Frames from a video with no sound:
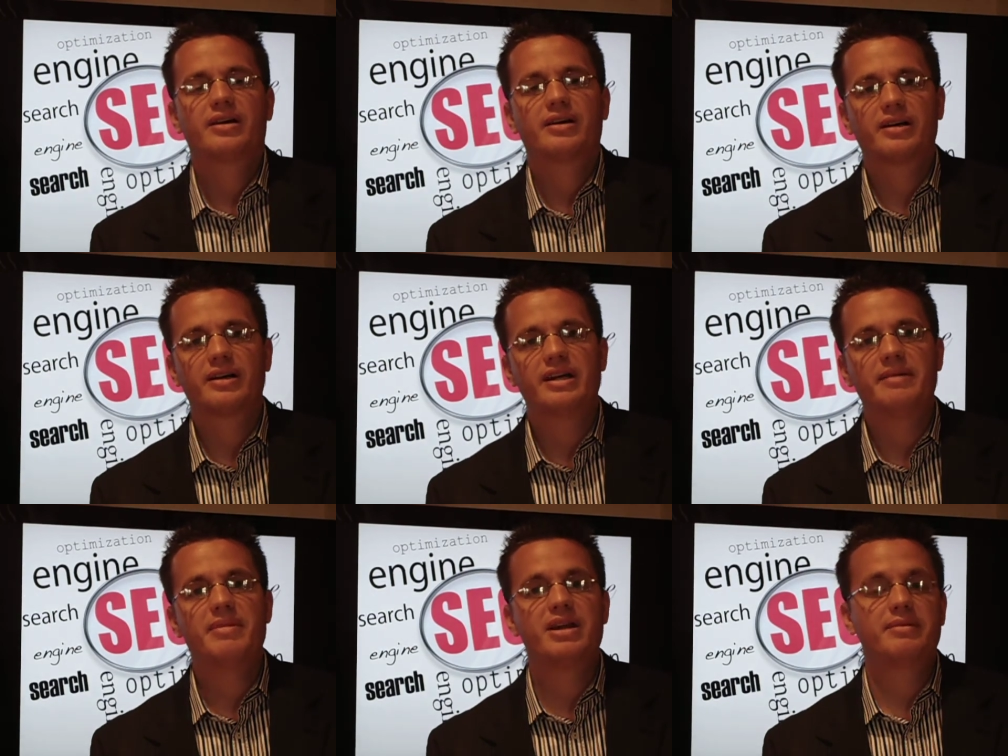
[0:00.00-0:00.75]
Uh,
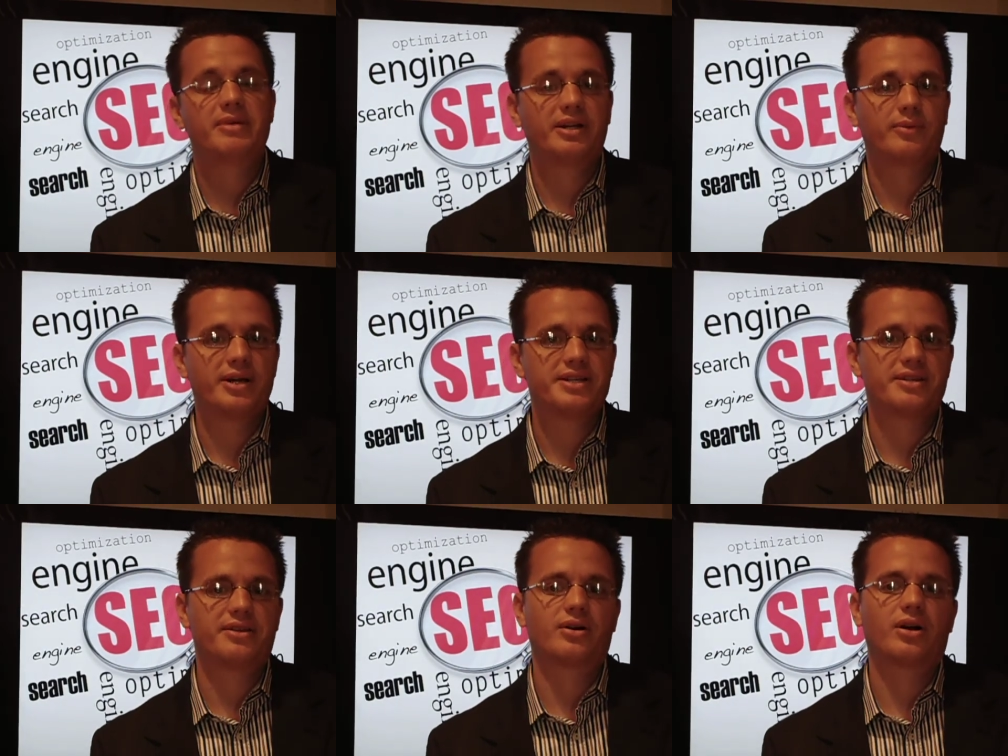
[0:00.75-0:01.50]
in many, many ways.
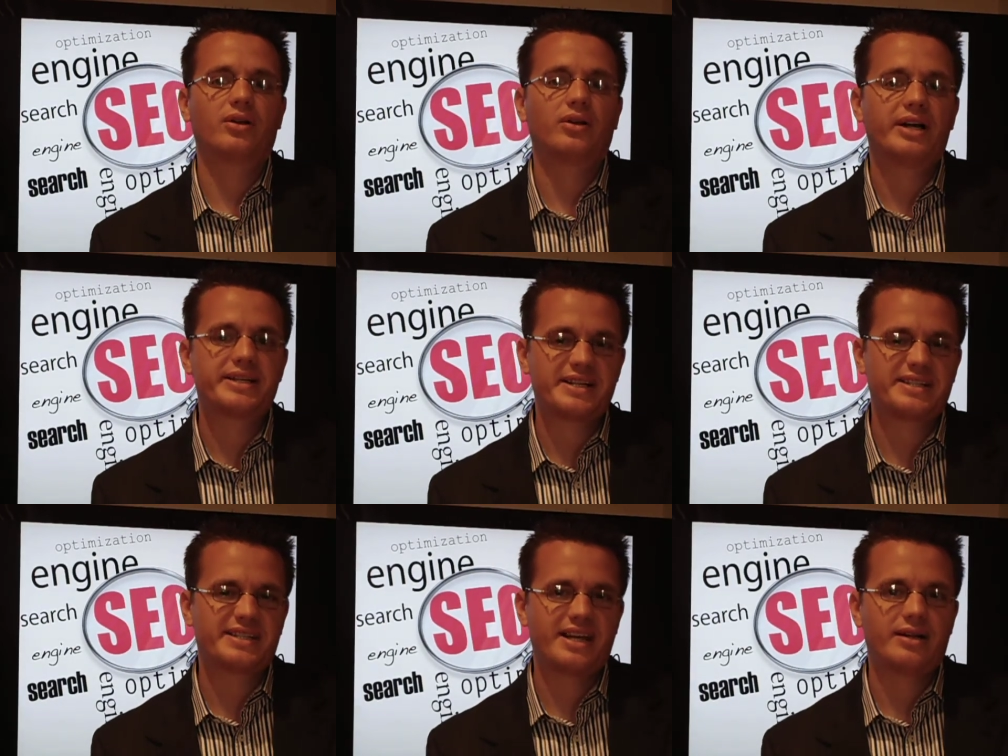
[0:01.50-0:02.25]
And there are, as I
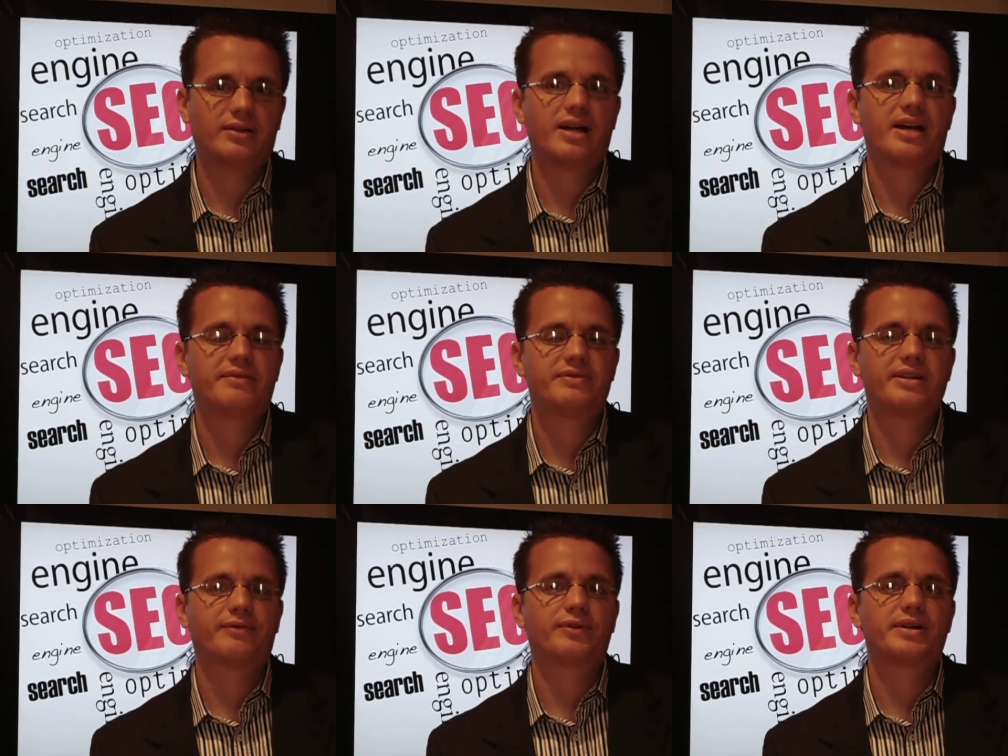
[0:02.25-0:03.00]
said, a lot of
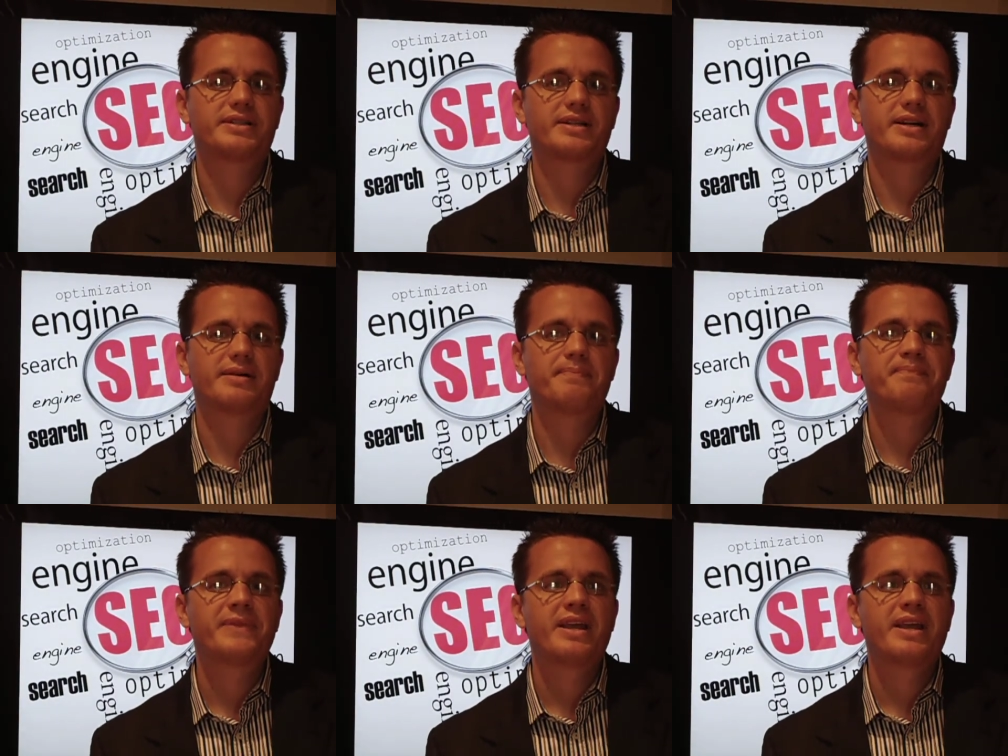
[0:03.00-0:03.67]
different um,